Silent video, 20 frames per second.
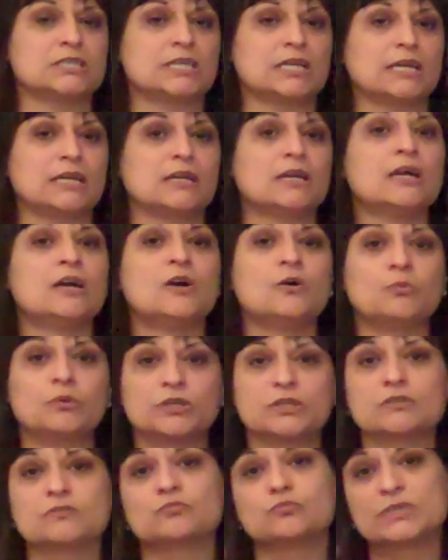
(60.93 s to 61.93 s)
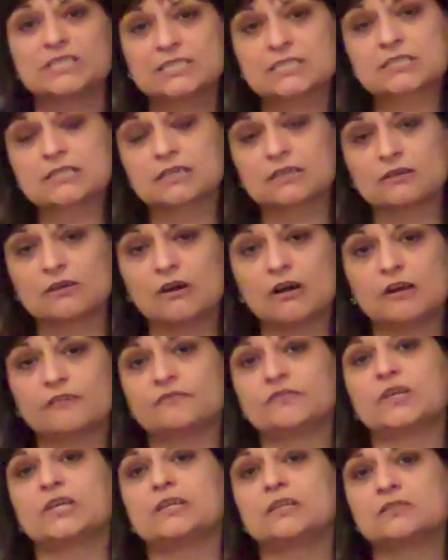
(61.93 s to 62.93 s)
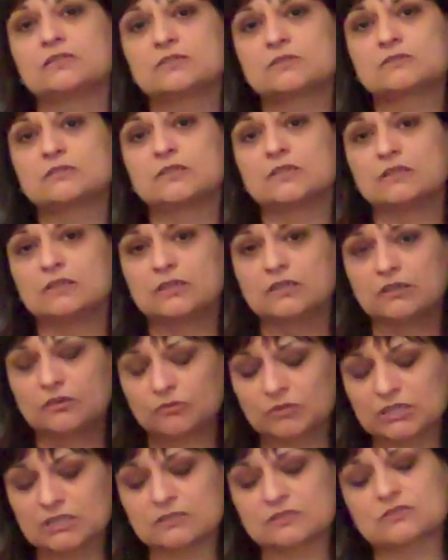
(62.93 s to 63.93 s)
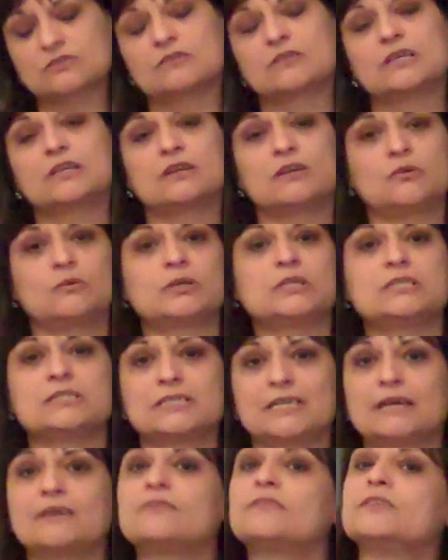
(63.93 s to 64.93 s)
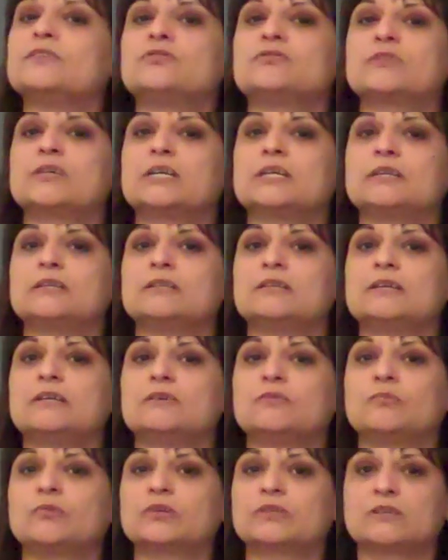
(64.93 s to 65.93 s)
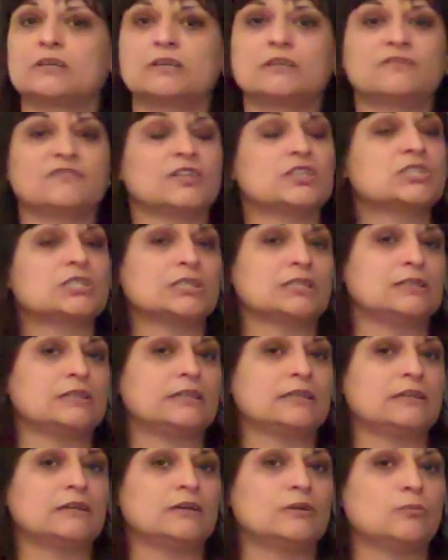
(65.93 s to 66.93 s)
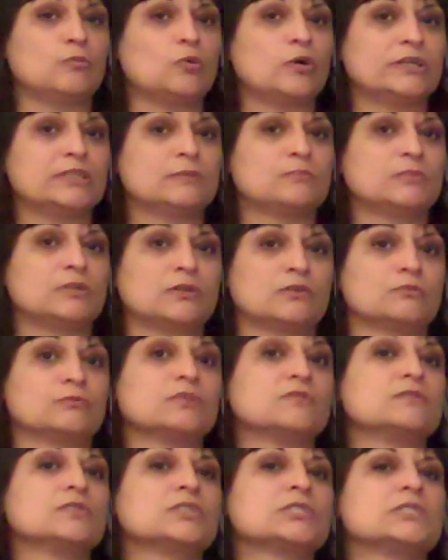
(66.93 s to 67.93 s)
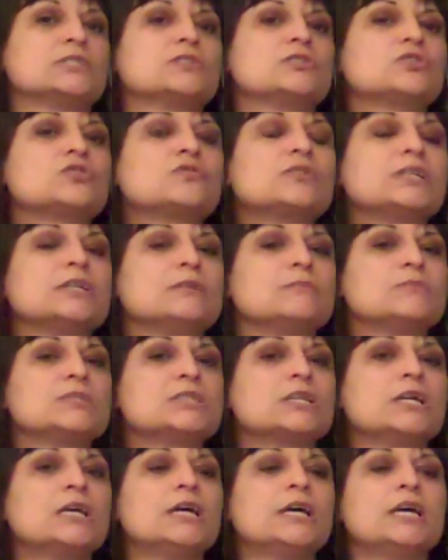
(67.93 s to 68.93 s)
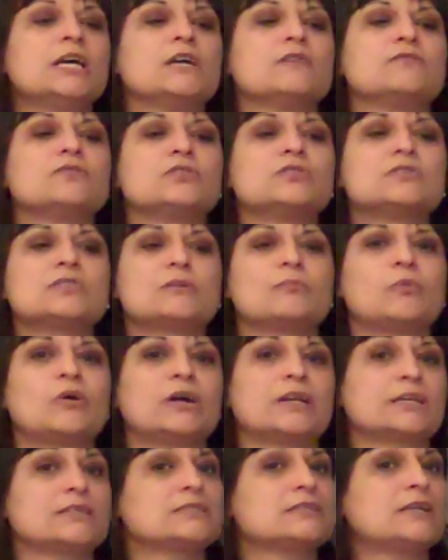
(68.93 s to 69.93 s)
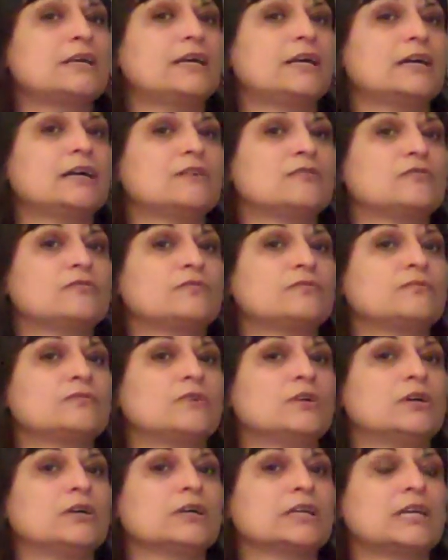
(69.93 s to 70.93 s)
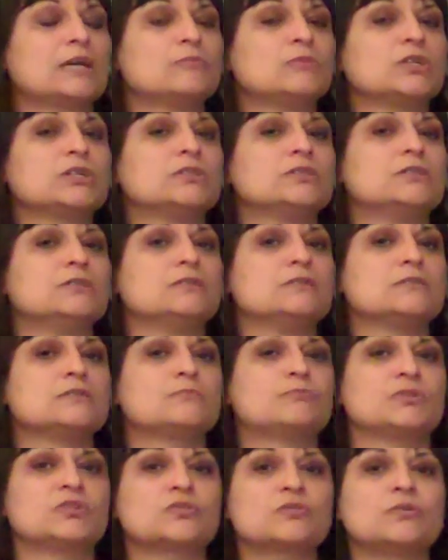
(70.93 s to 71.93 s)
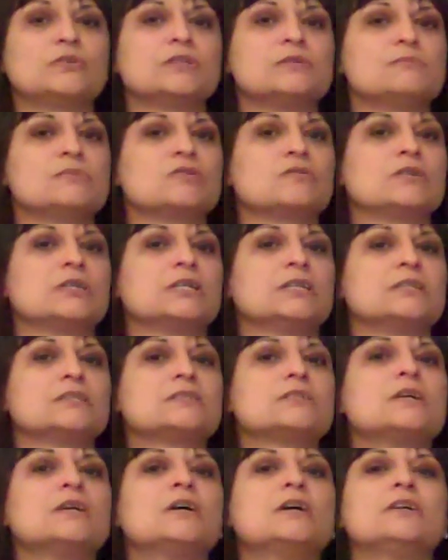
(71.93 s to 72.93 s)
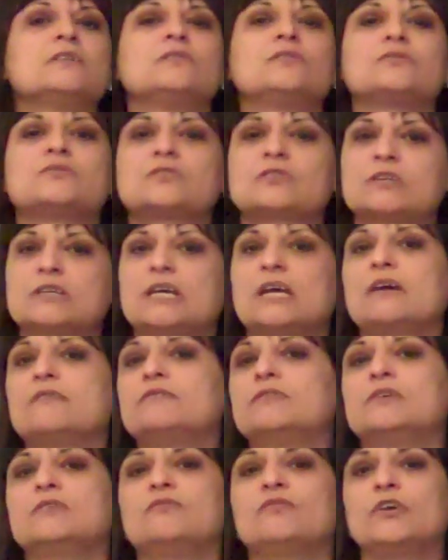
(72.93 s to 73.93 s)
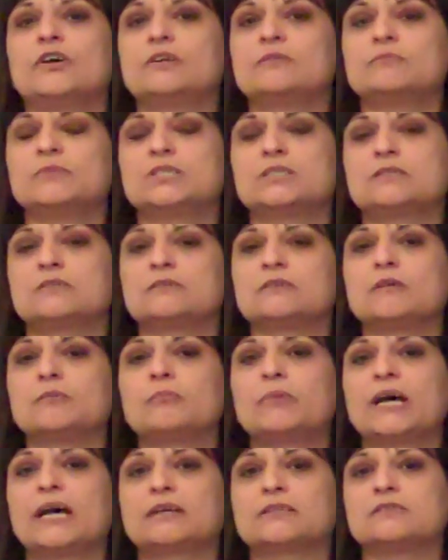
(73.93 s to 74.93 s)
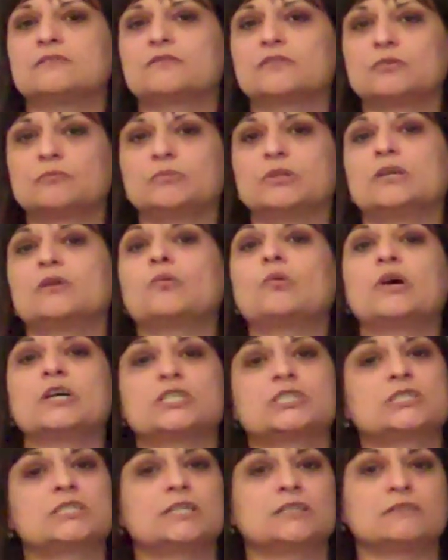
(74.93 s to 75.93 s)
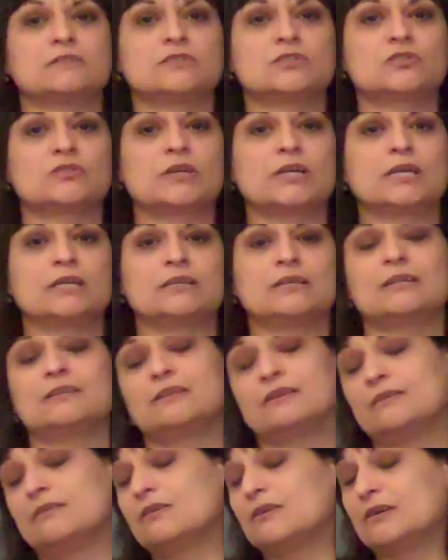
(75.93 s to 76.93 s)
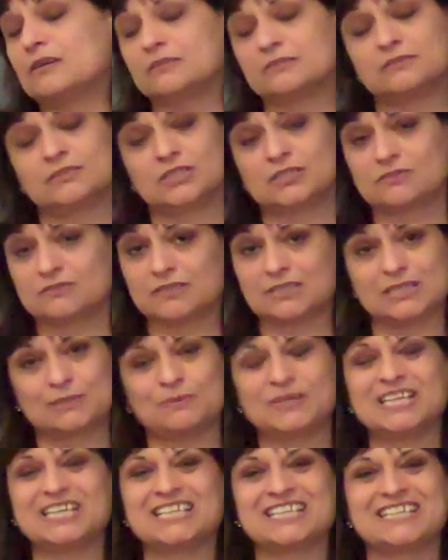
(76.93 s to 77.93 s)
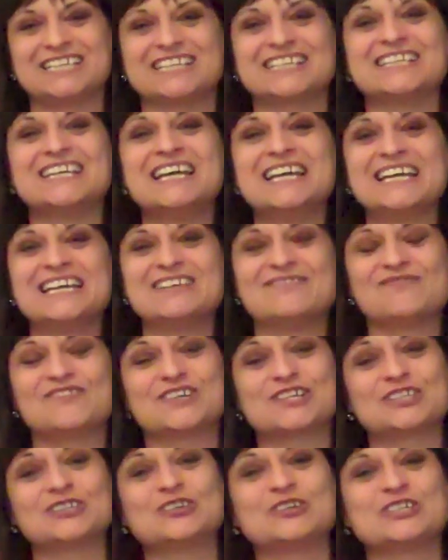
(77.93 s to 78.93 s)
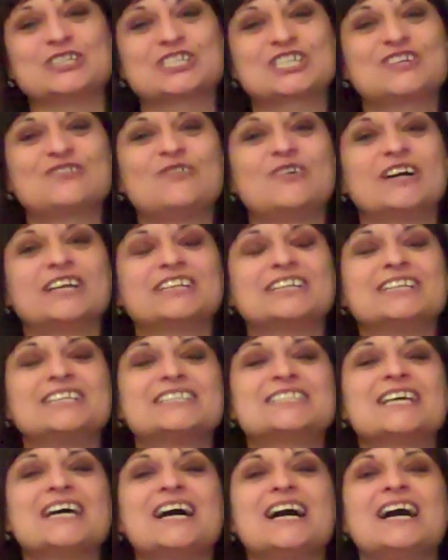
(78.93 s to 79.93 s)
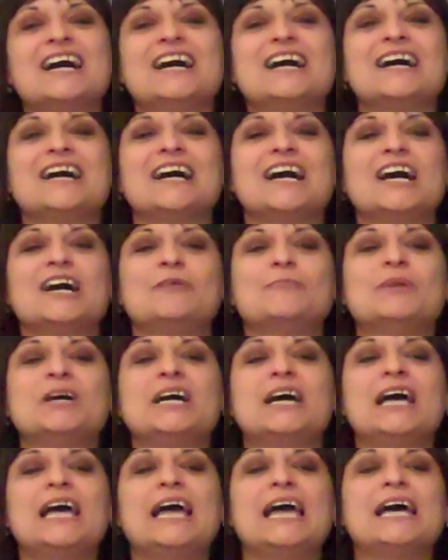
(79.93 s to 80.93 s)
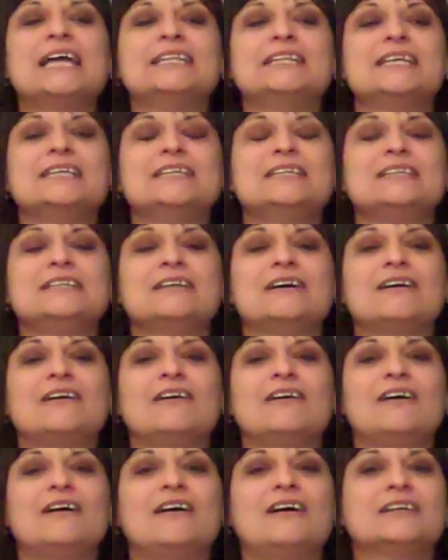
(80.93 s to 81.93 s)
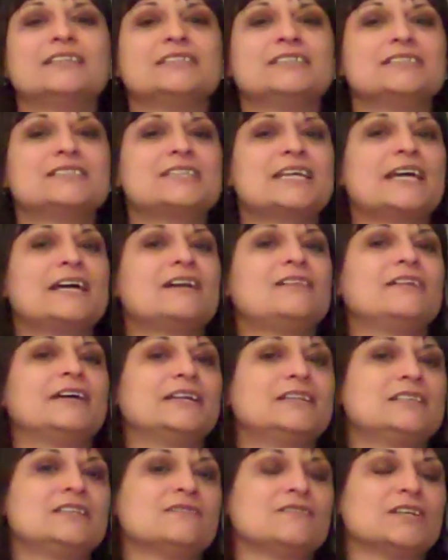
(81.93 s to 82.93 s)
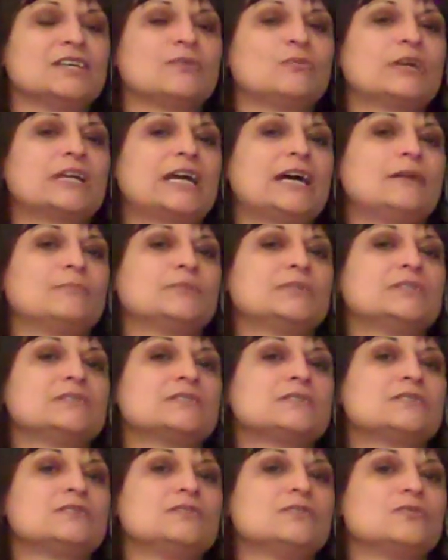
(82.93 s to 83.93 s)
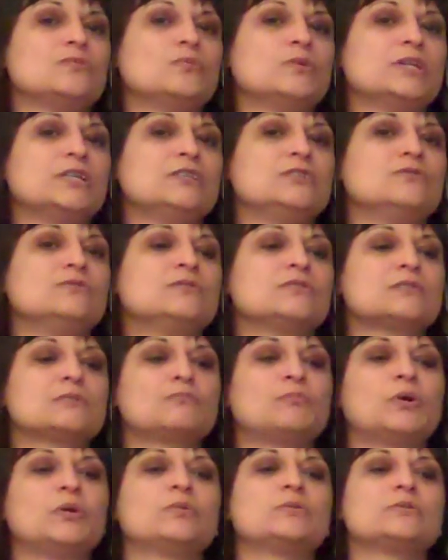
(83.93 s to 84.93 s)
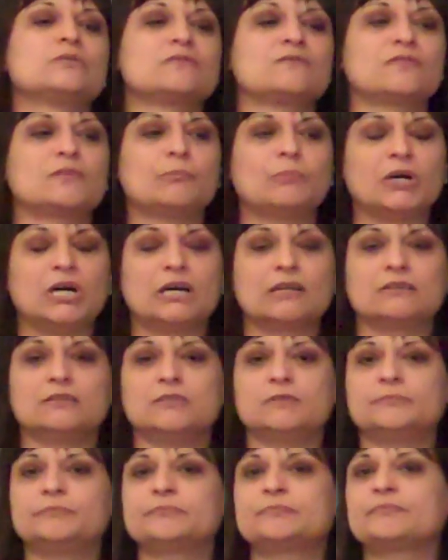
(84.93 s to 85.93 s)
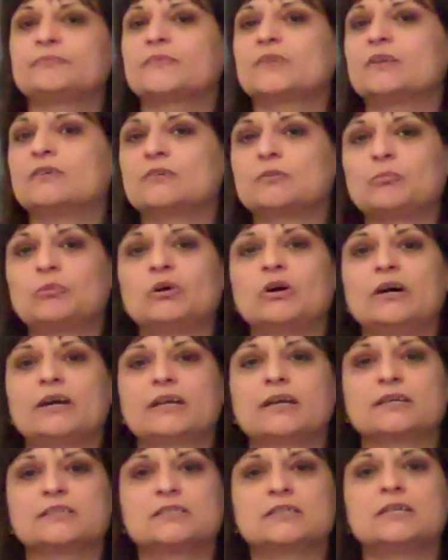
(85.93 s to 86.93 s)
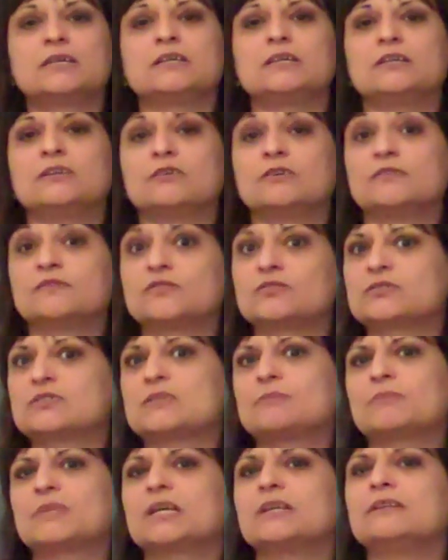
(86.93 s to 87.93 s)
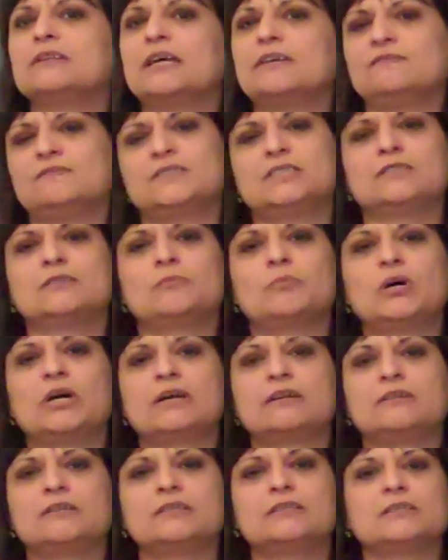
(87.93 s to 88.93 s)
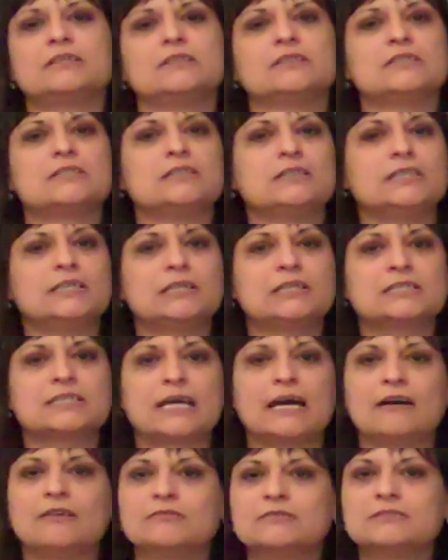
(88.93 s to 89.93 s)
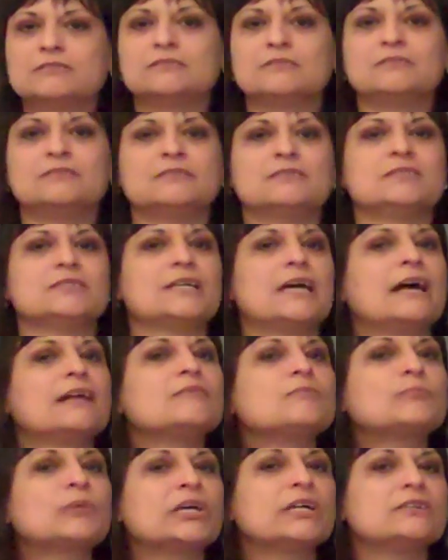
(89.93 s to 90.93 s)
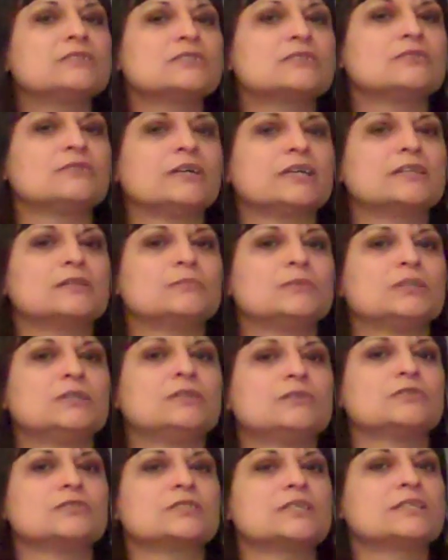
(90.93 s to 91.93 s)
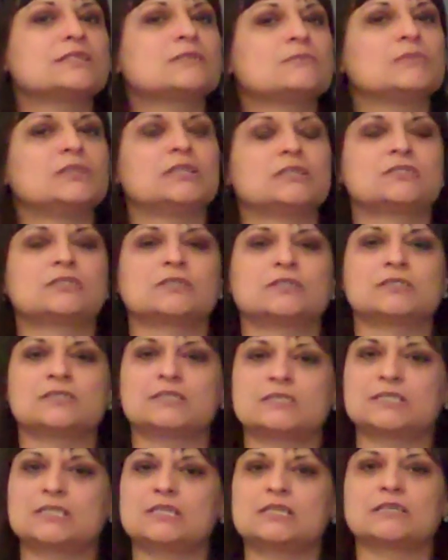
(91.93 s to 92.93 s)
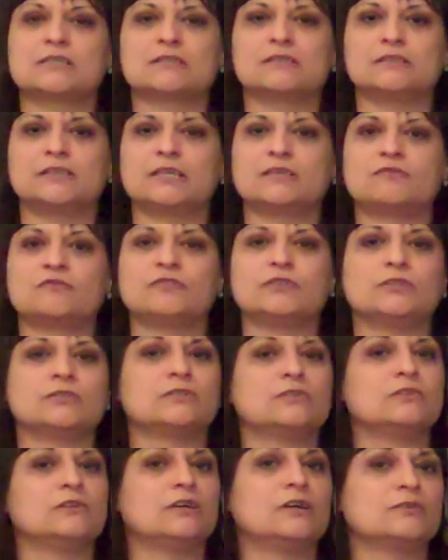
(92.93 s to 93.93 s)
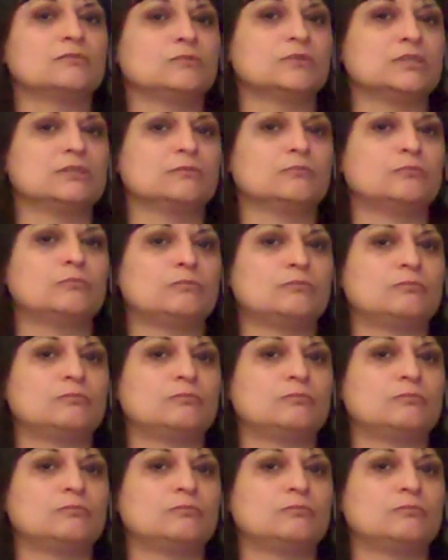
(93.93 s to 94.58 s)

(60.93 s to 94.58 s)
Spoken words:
day, where you're rinsing it off and the ingredients are then going down the drain where they eventually wind up in our rivers and streams. If you're using products that have chemicals, petroleum ingredients, those are going to have an environmental impact if they're being washed down the drain, and they are, generally speaking, in very large quantities. And then on the tail end of it, what happens, when you dispose of the bottle or the product, if there's something left in the bottle and it leaks out, is that biodegradable, or is that something that's going to sit in a landfill along with the